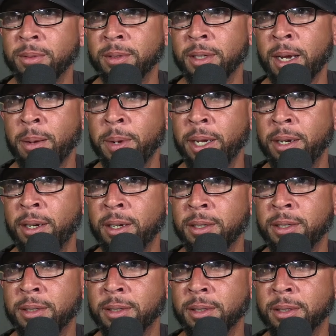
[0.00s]
I mean, he
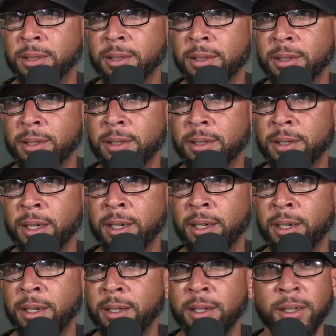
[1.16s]
doesn't, like,
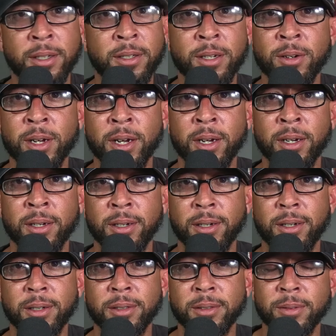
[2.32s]
he's okay.
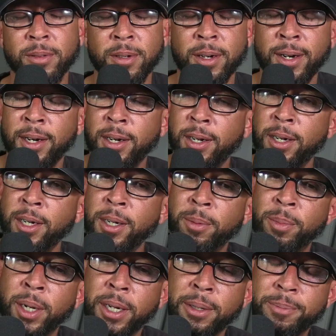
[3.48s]

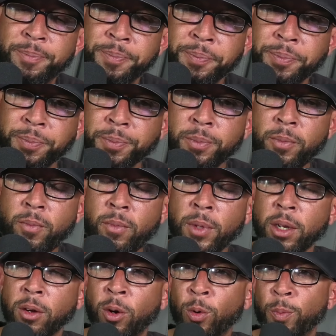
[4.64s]
But,
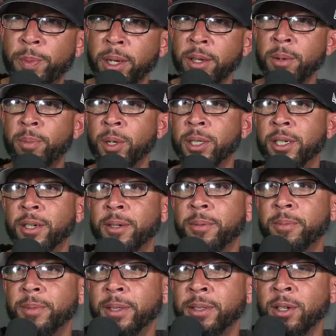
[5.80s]
old Bill the Butcher.
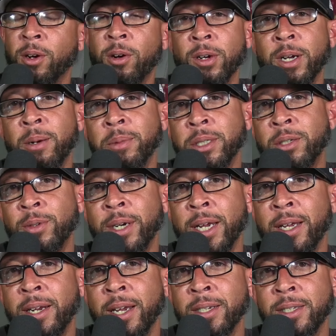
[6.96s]
It's all coming to an end
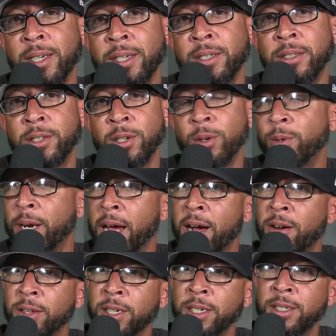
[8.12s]
next season. So now
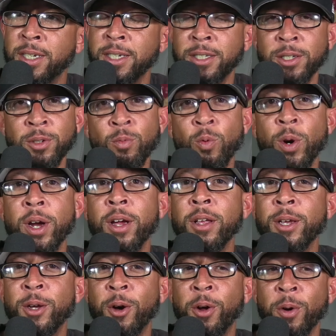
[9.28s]
this season, you're really
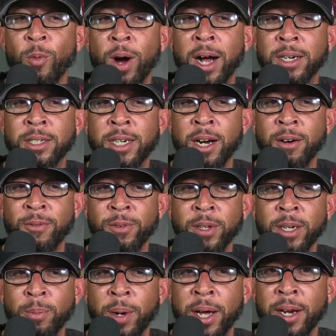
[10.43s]
going to watch carefully
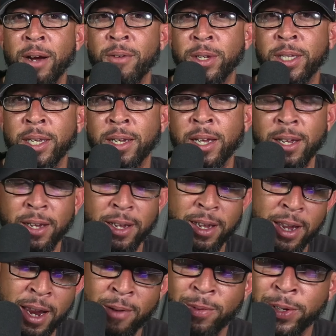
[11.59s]
about everything
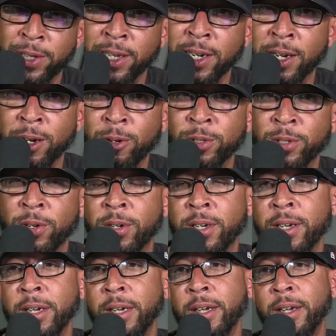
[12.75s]
that goes on.
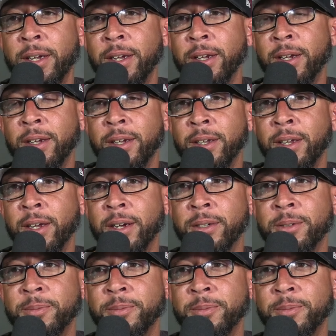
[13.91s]
Yeah.